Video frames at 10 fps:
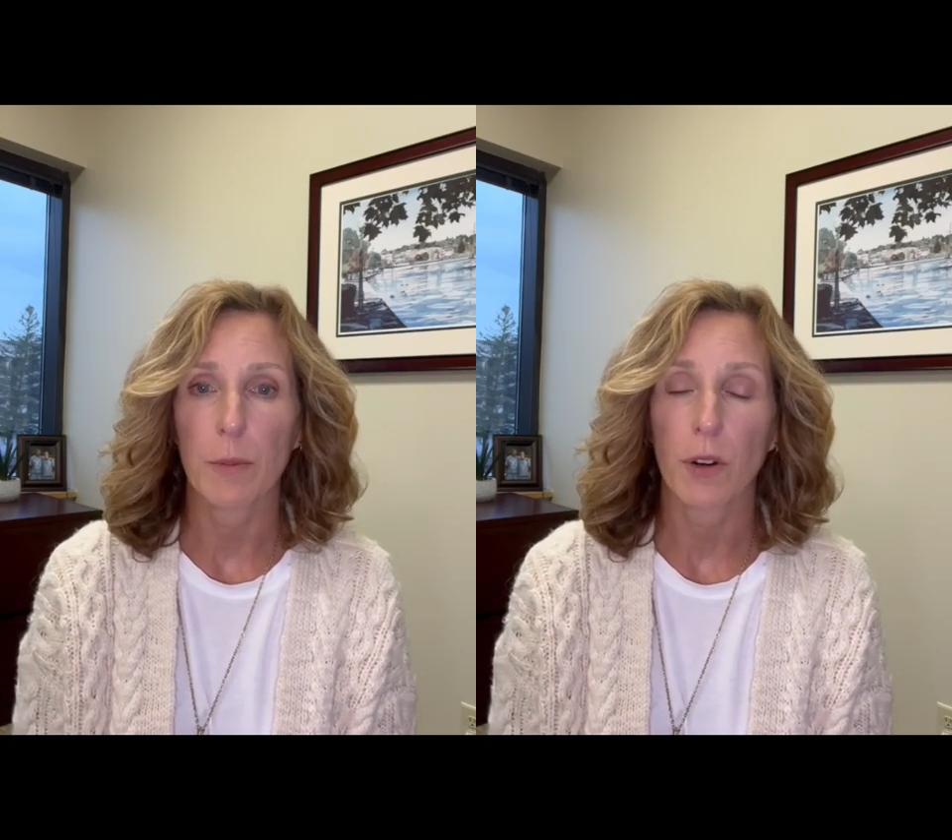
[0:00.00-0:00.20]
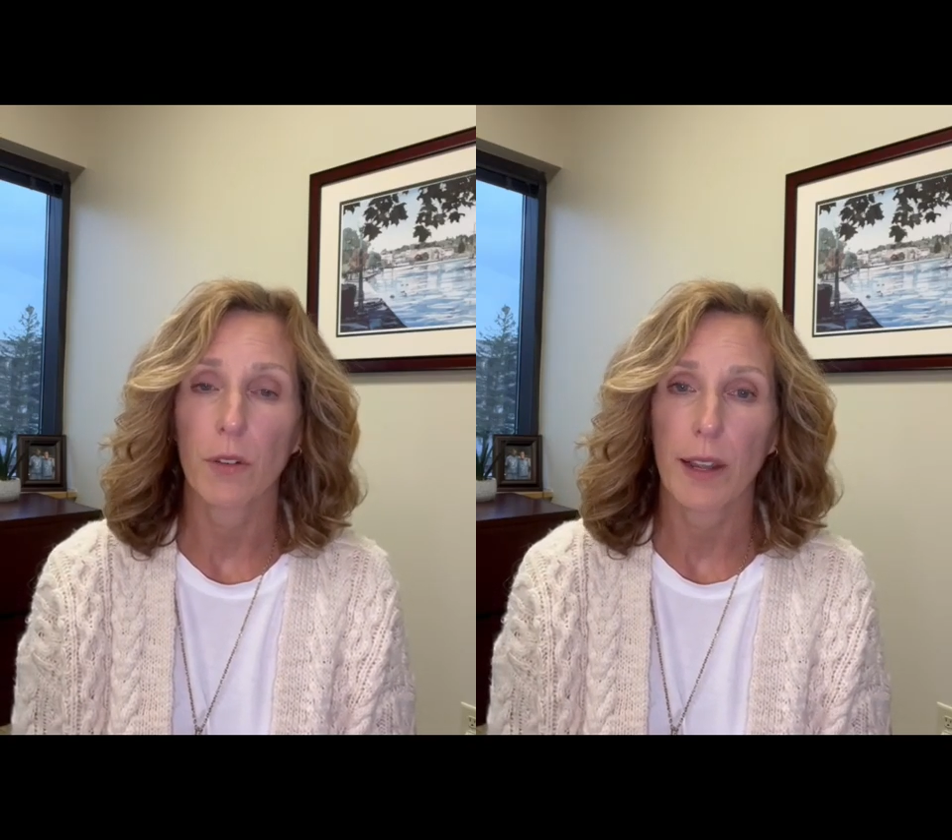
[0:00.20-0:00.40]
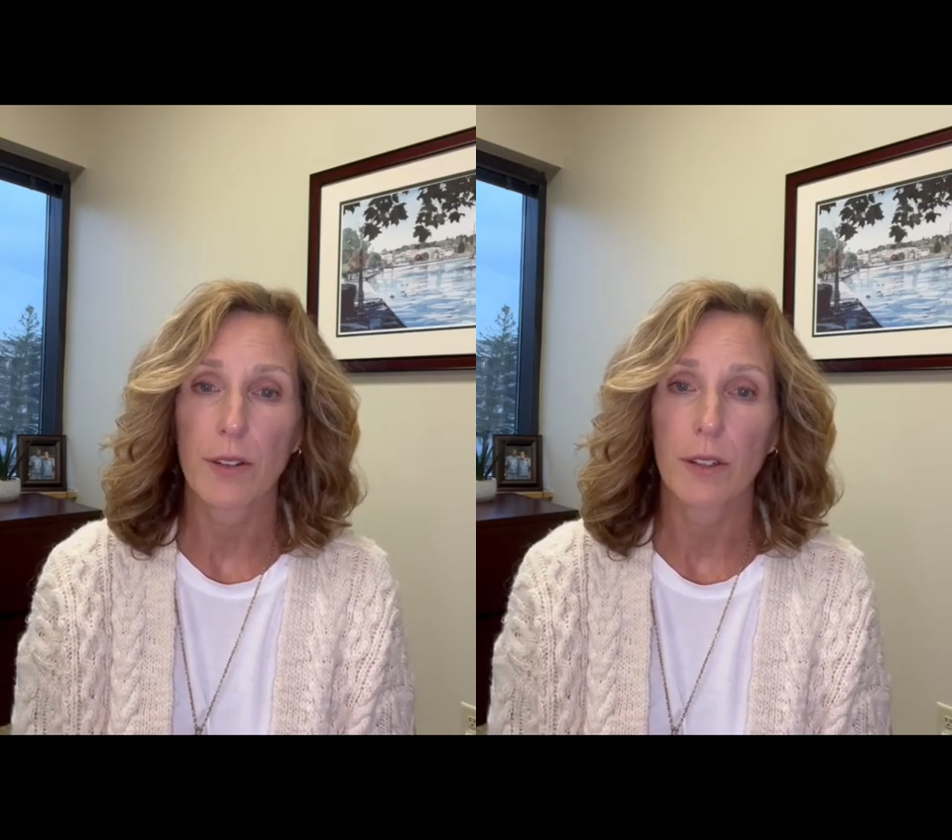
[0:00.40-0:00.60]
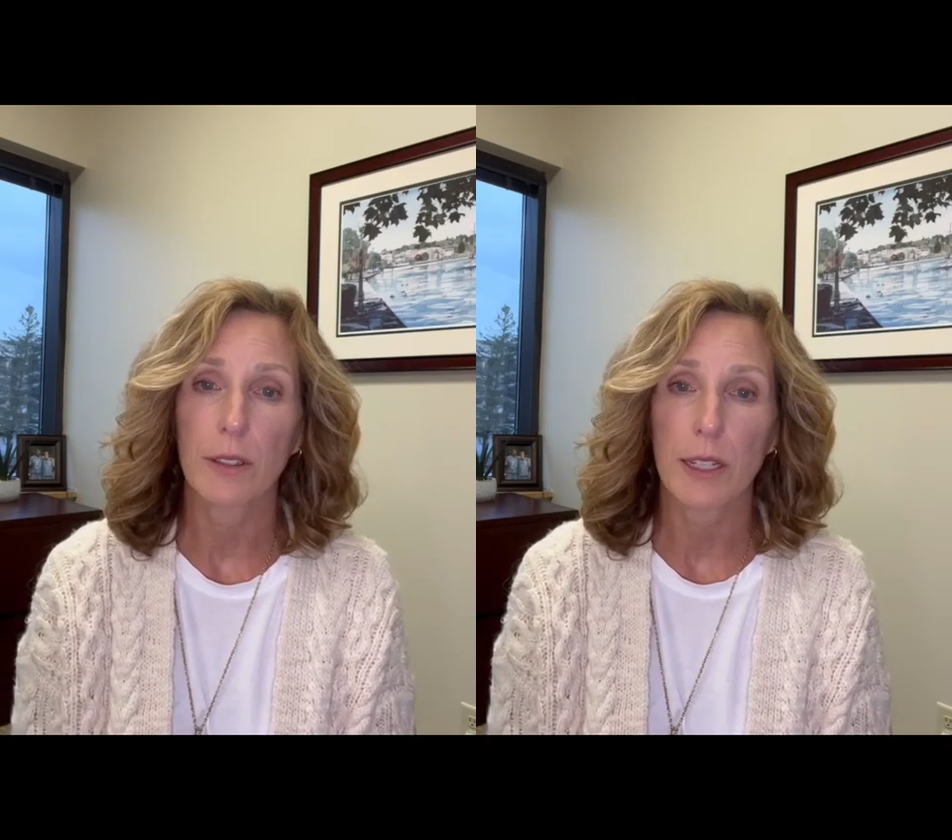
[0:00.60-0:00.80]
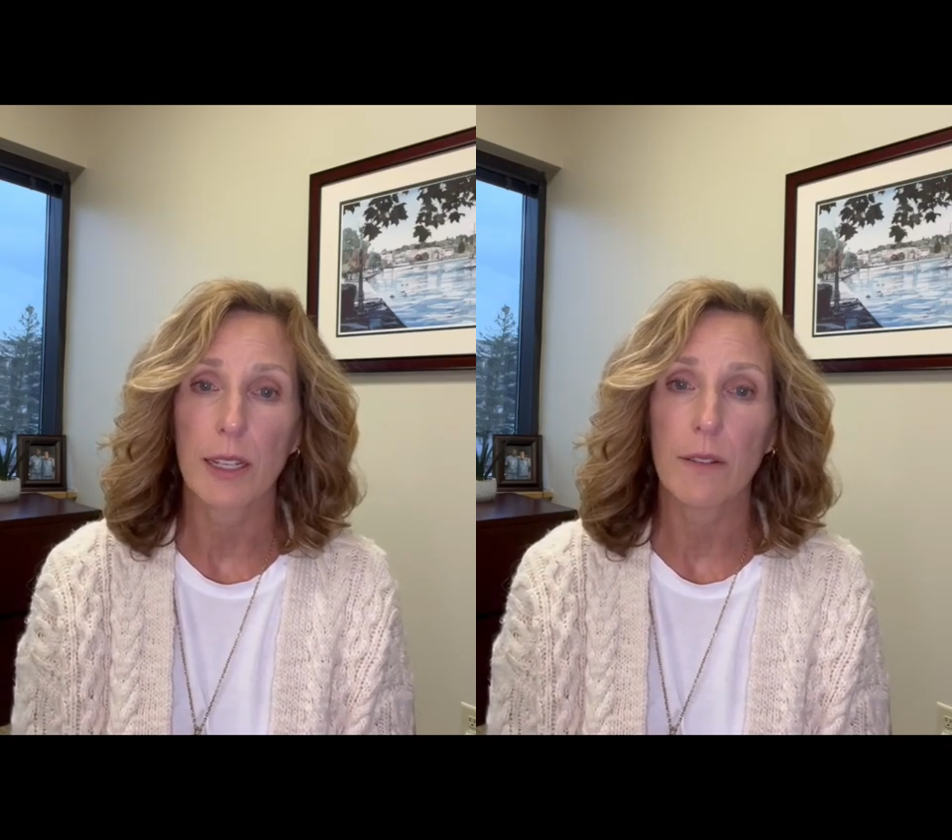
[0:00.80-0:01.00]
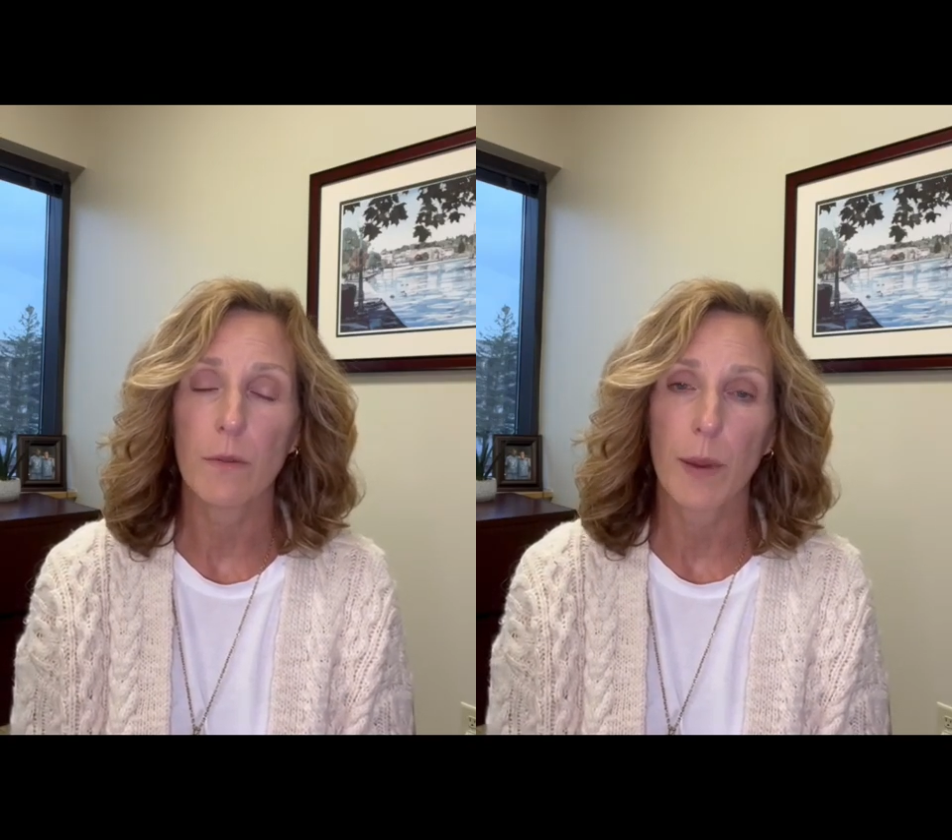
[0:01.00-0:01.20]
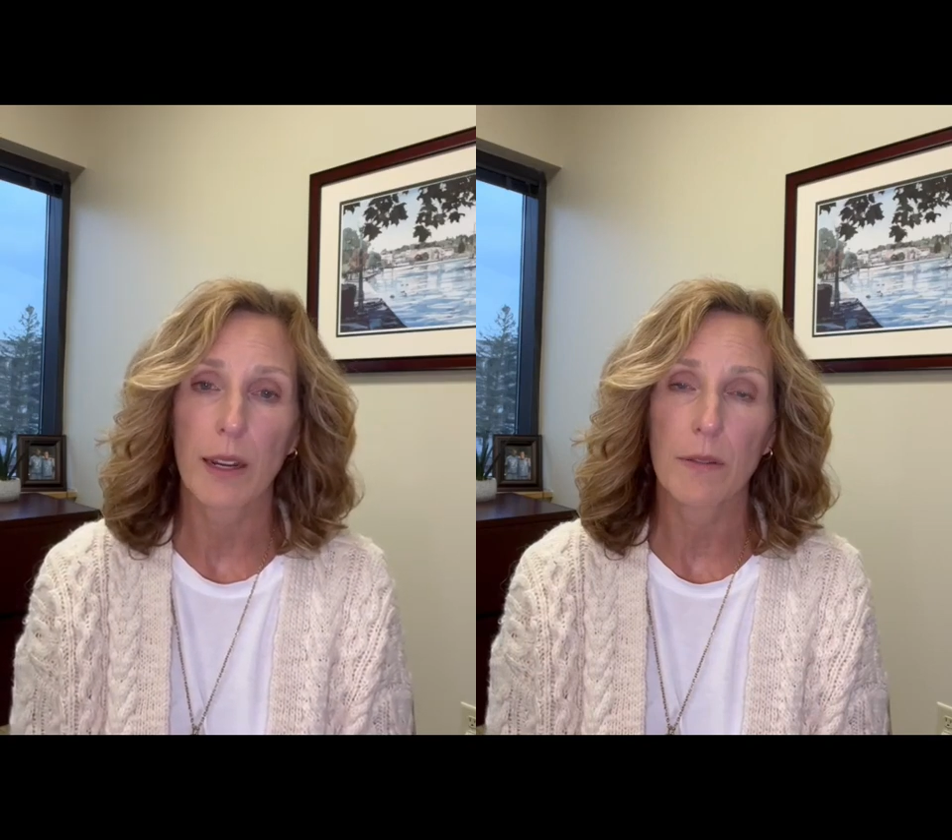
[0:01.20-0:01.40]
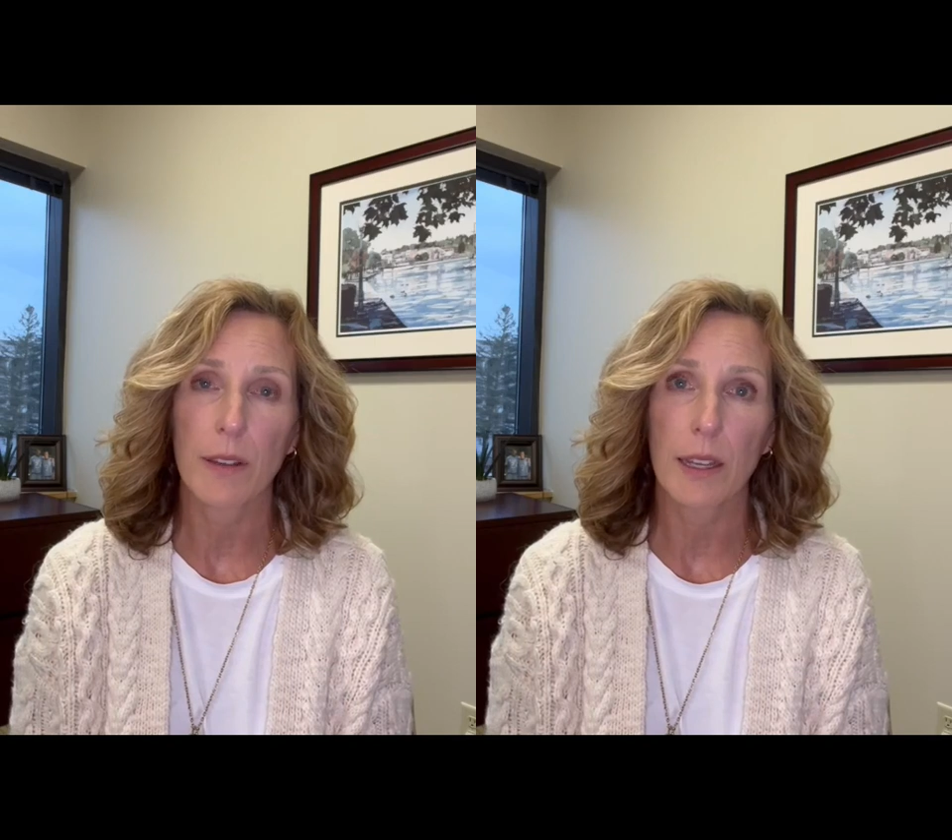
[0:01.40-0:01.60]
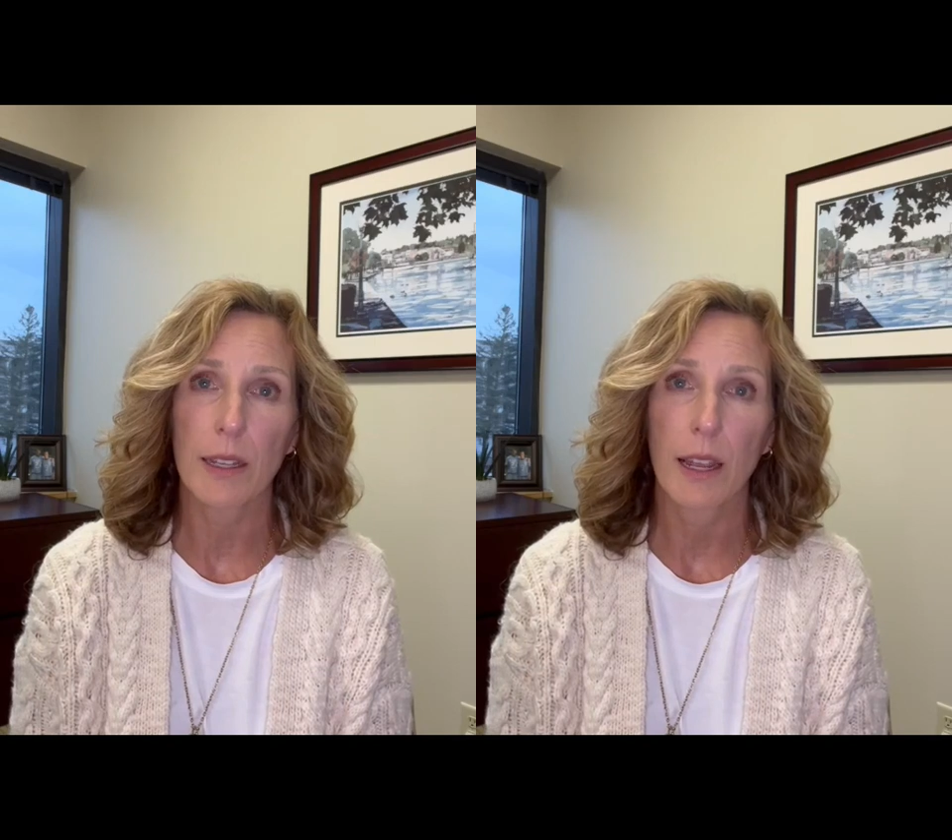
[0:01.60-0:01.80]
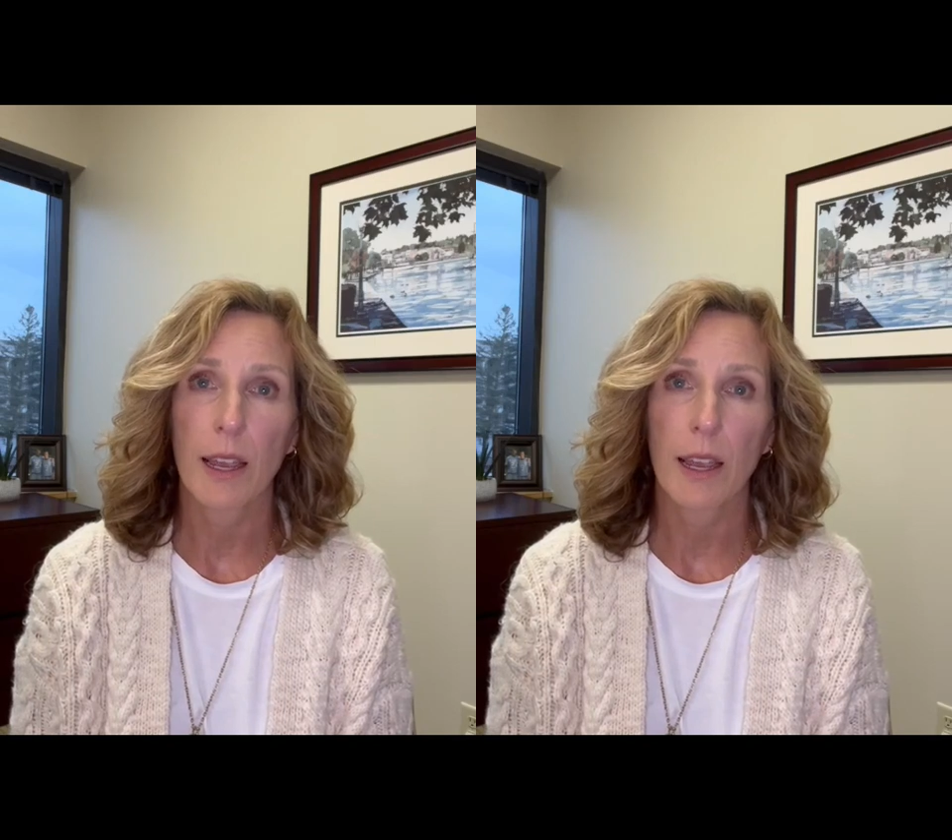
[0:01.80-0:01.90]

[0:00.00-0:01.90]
parental leave benefit